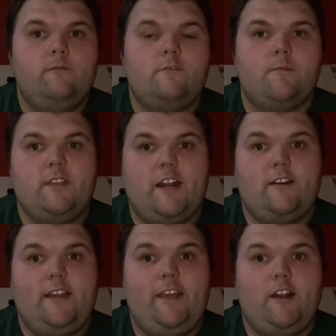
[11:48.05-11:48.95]
From there
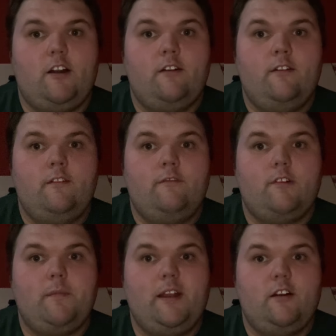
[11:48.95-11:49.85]
to here,
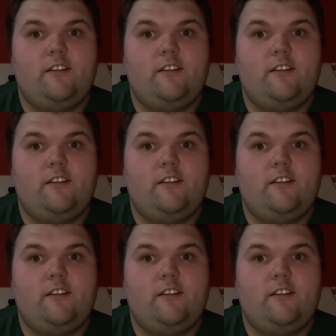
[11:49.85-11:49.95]
from here